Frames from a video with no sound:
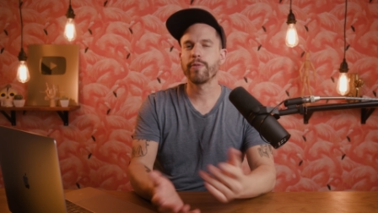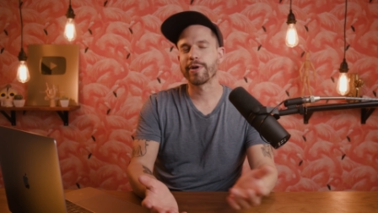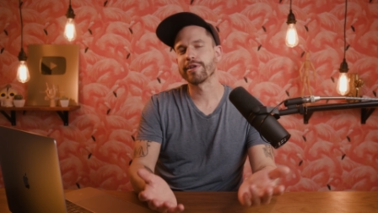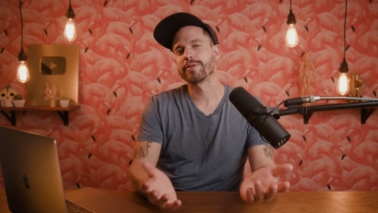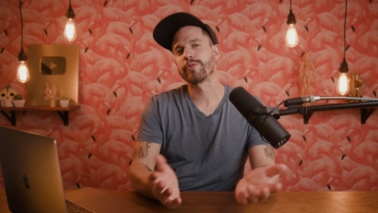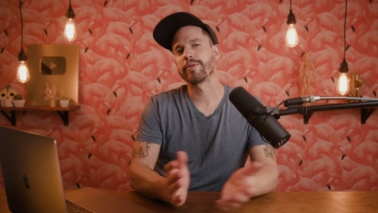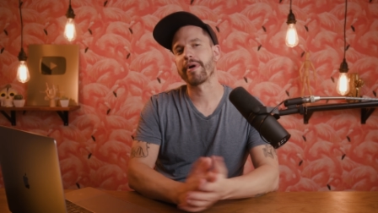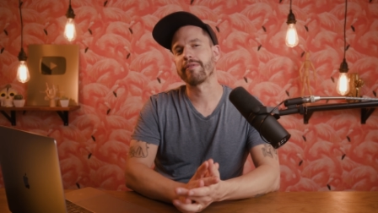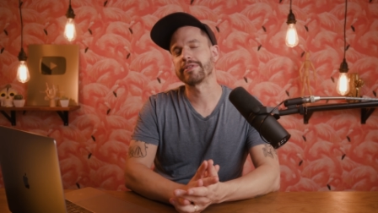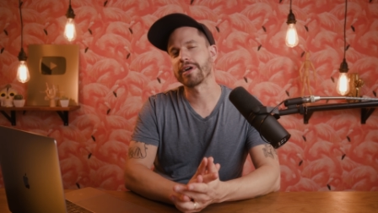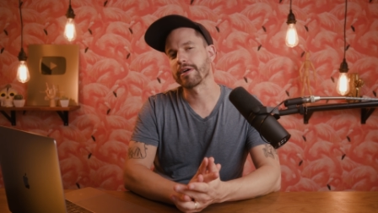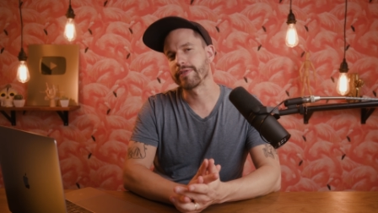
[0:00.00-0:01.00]
If you want to learn more
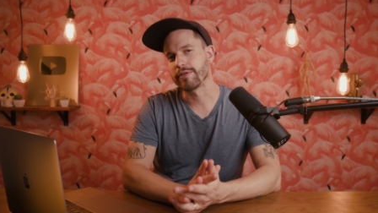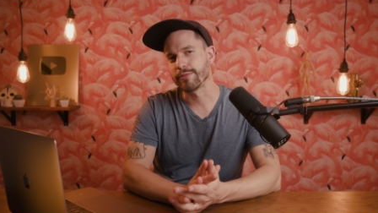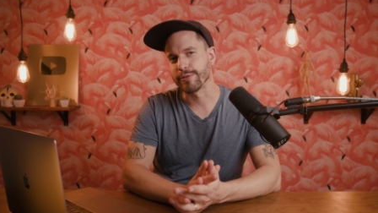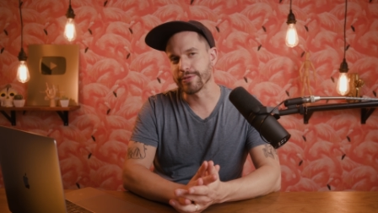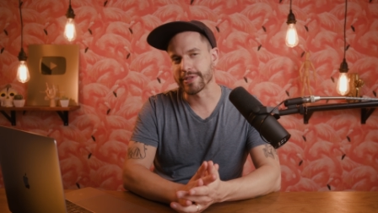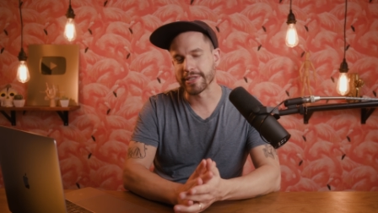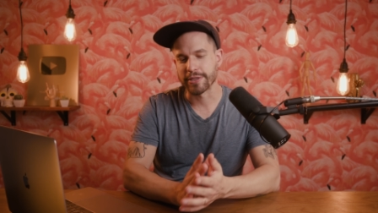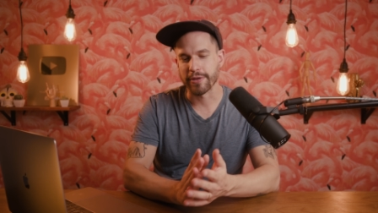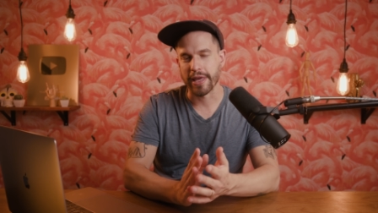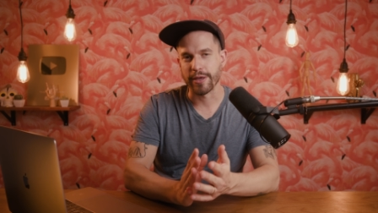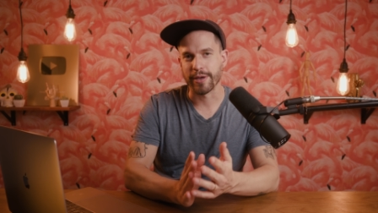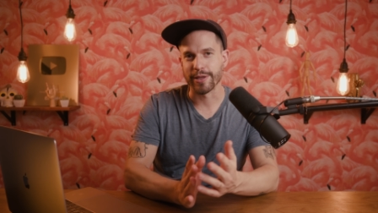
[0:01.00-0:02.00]
about photography rules
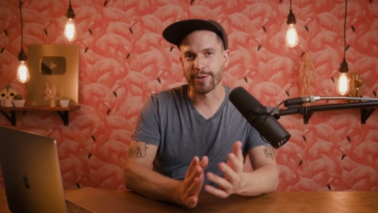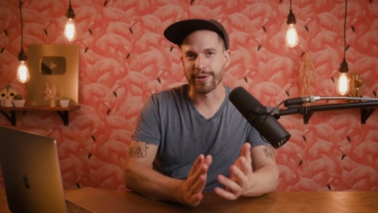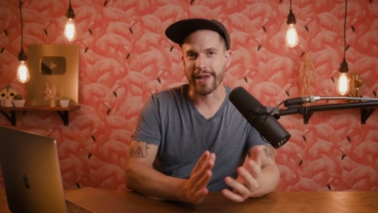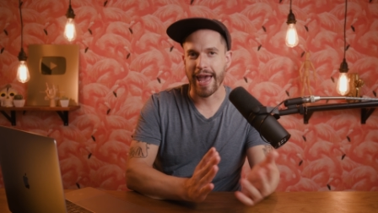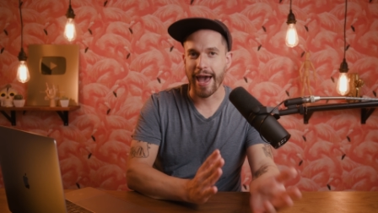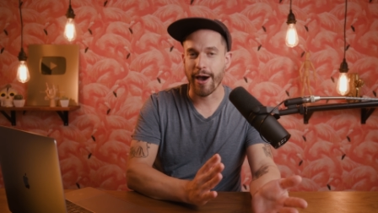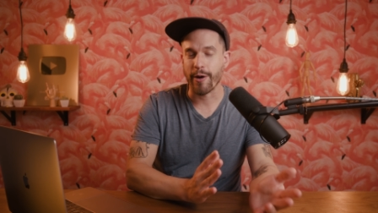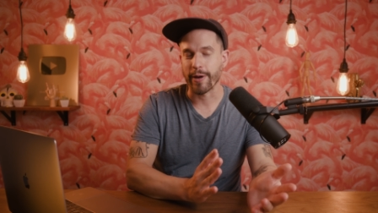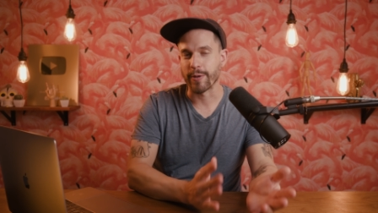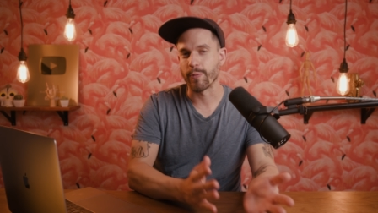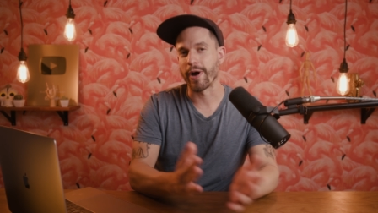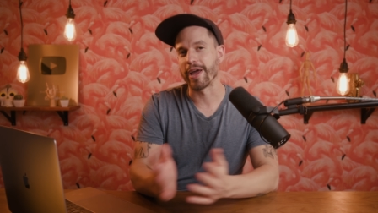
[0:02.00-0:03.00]
so that you can learn how
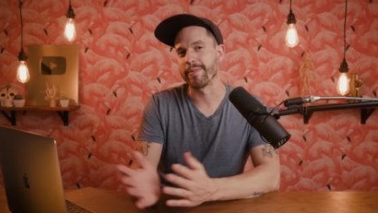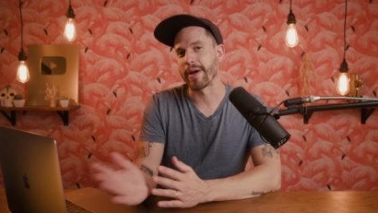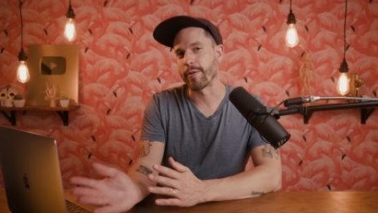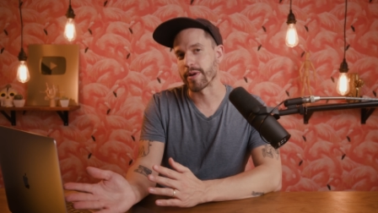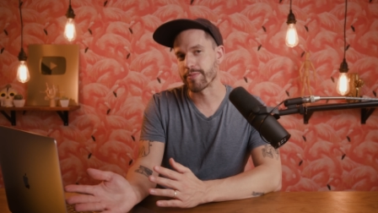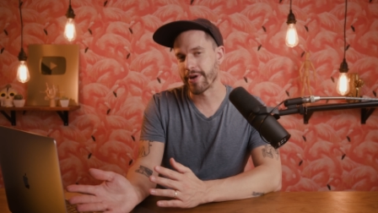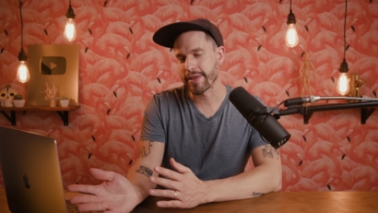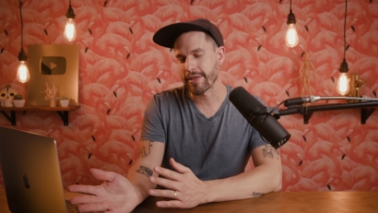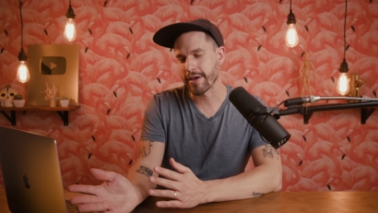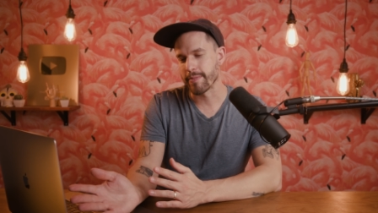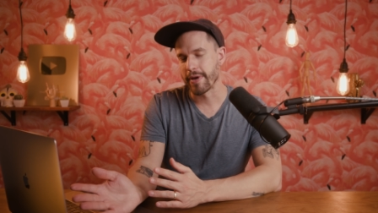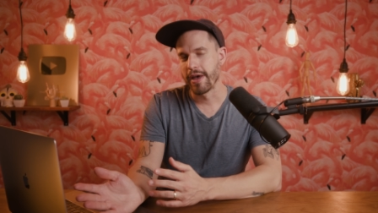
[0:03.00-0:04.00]
and why you might want to break
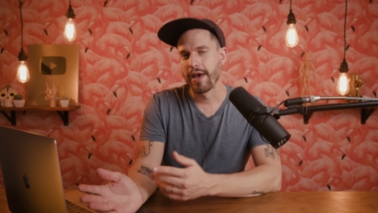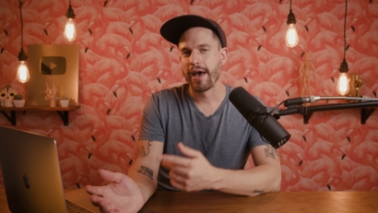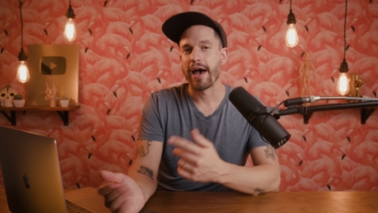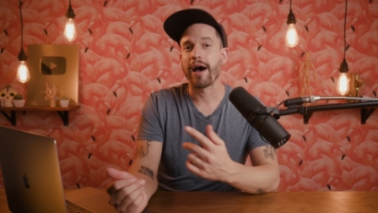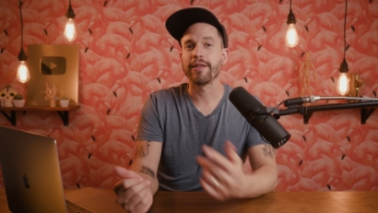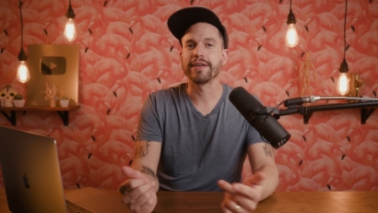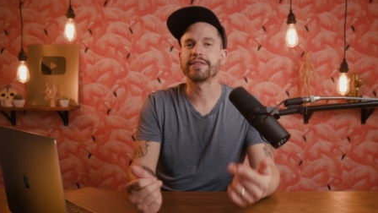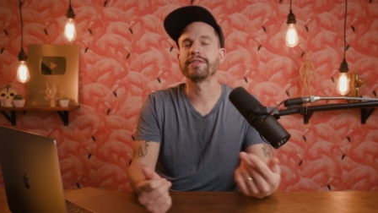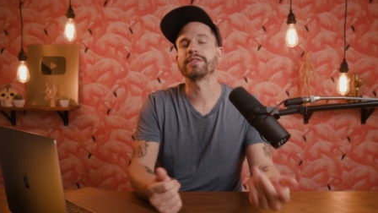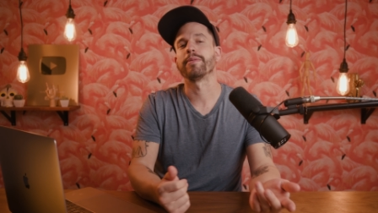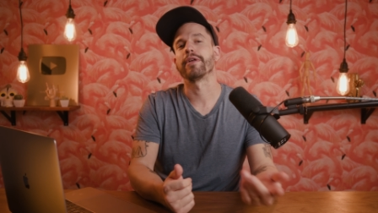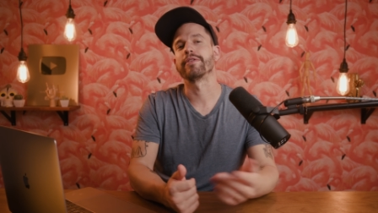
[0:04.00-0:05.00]
them, I'll link to
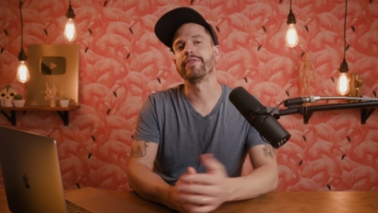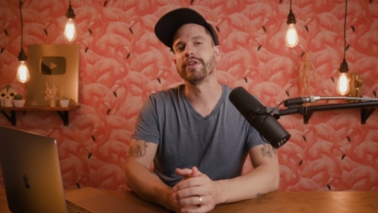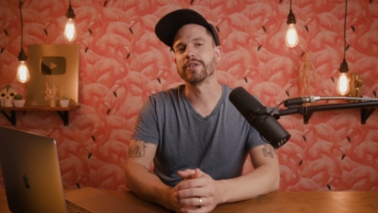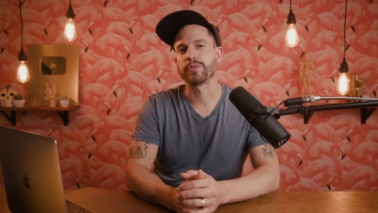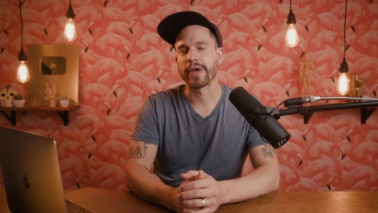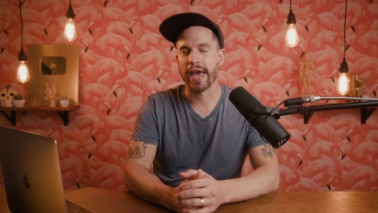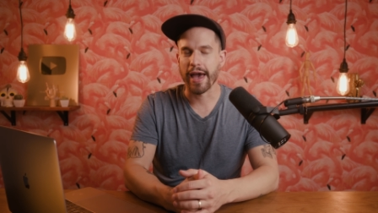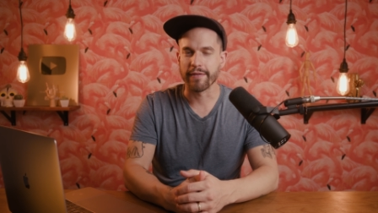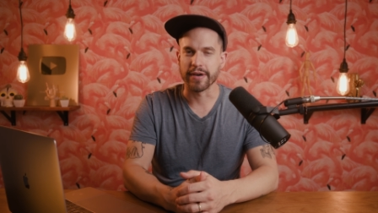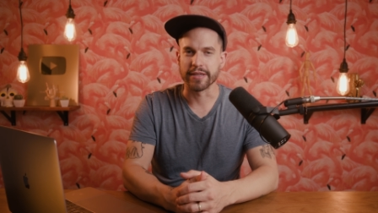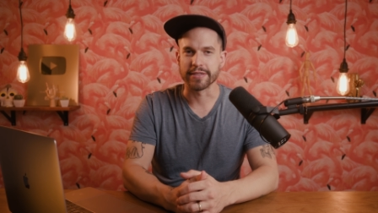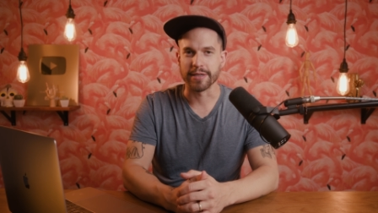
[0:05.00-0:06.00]
some other videos we
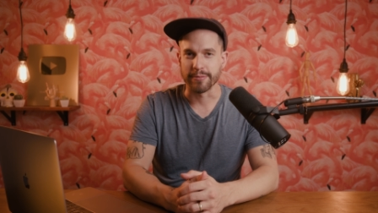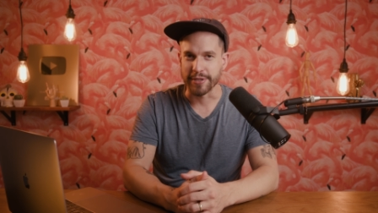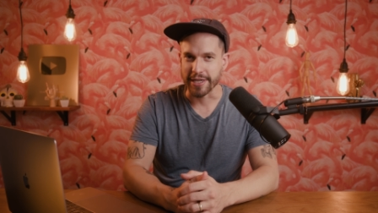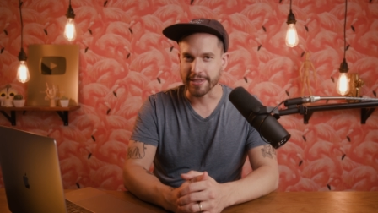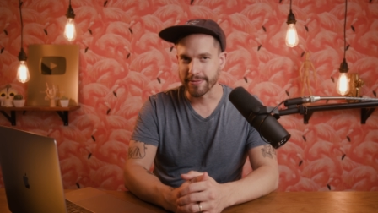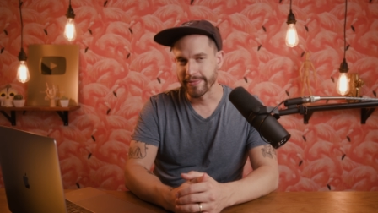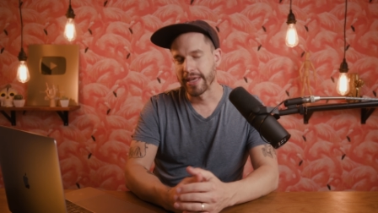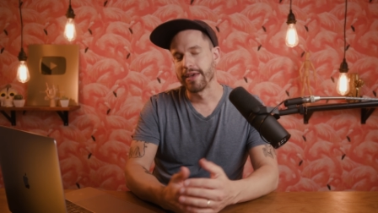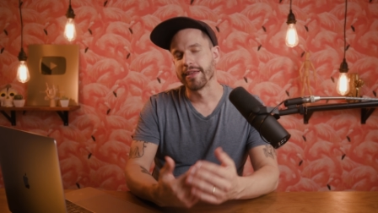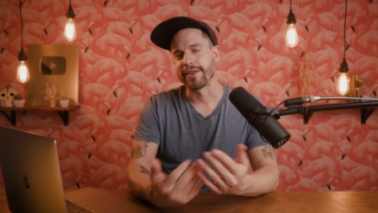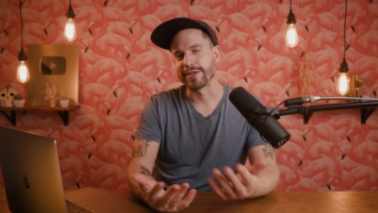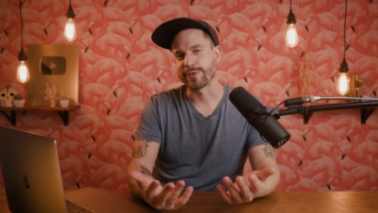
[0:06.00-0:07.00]
have on the subject.
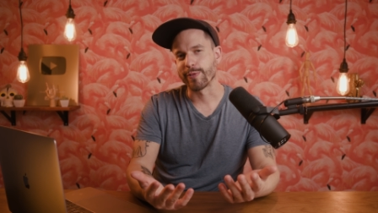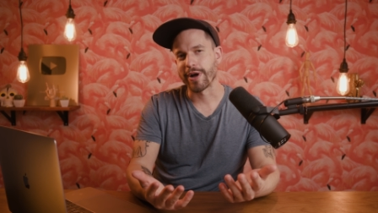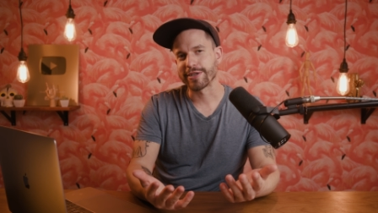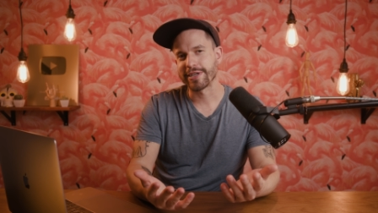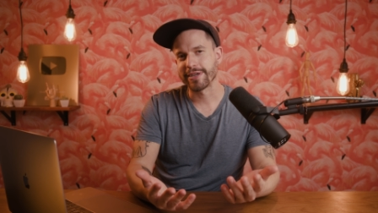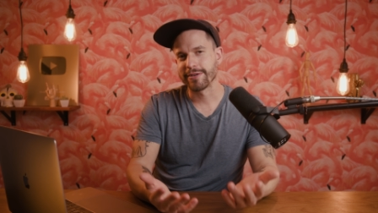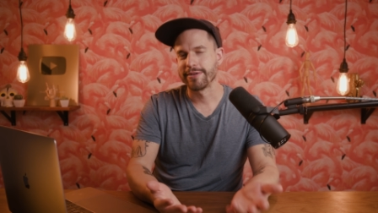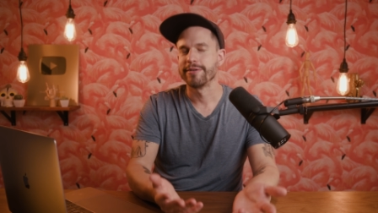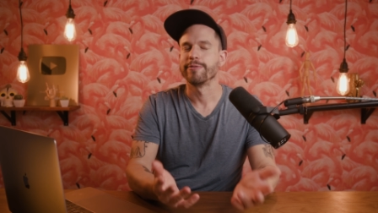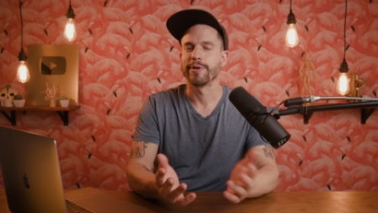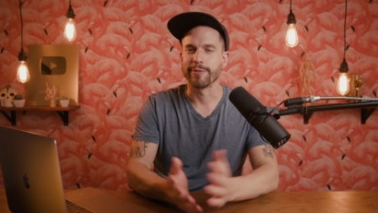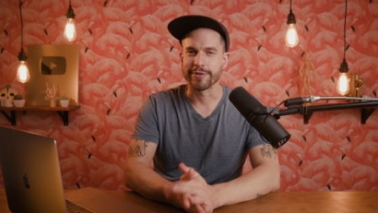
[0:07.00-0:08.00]
Thanks for watching.
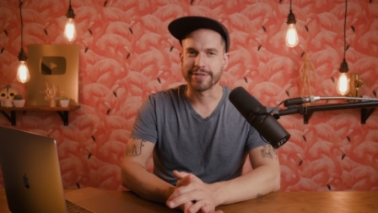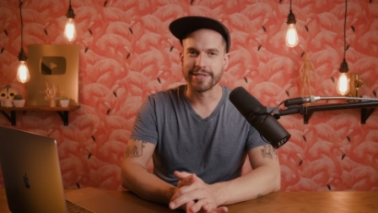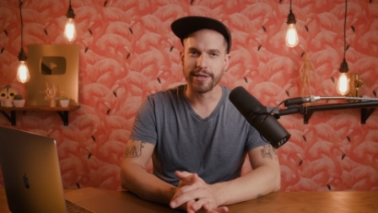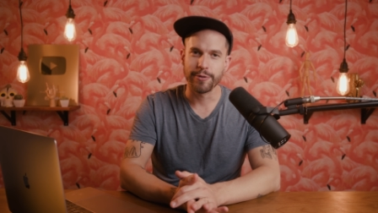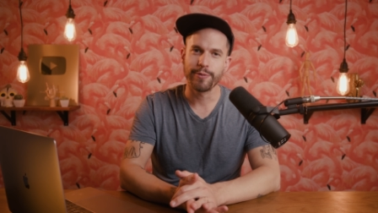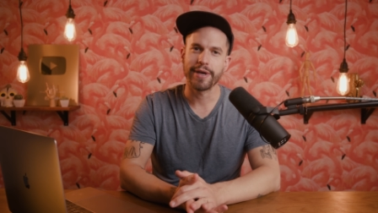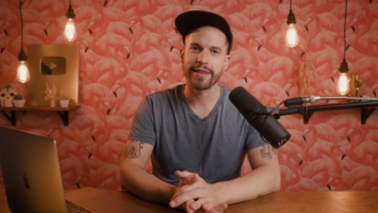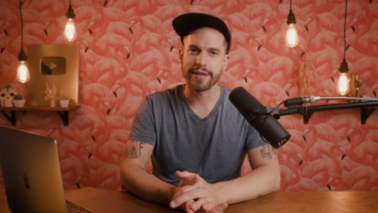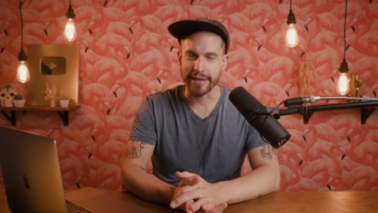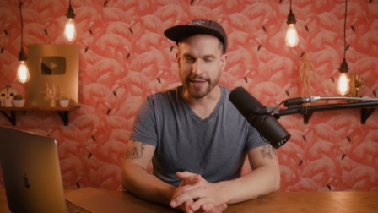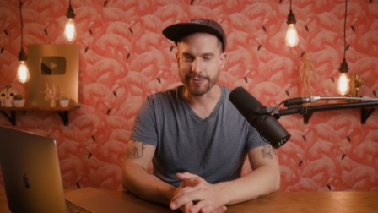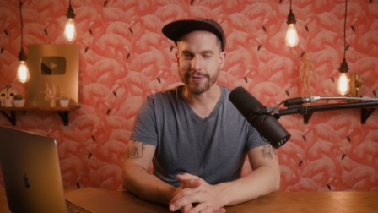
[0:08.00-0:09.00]
We will see you in
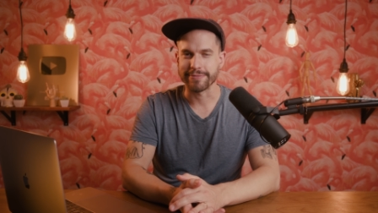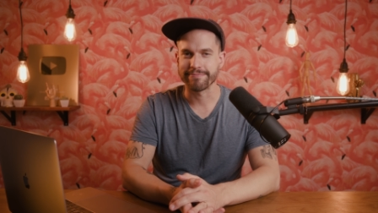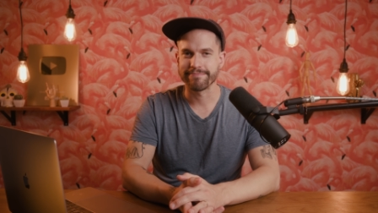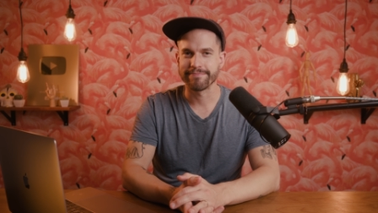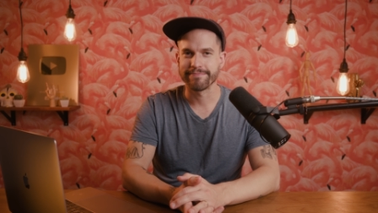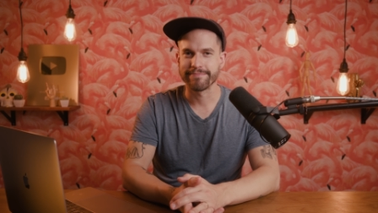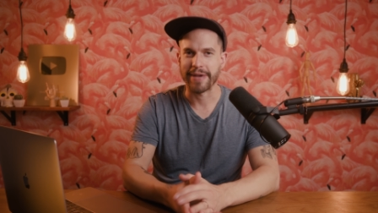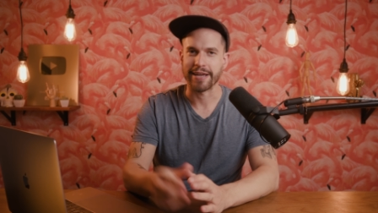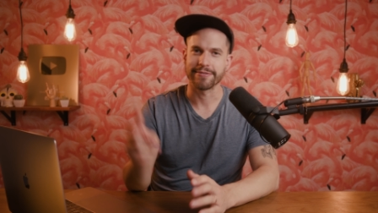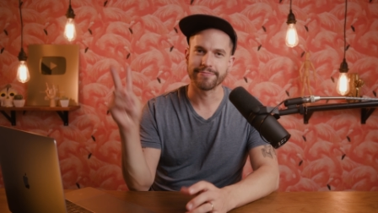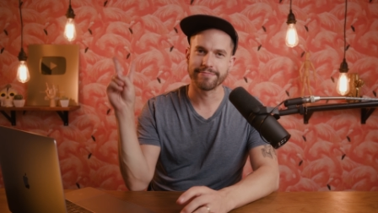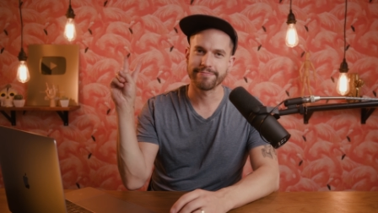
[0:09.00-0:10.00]
the next one. Bye.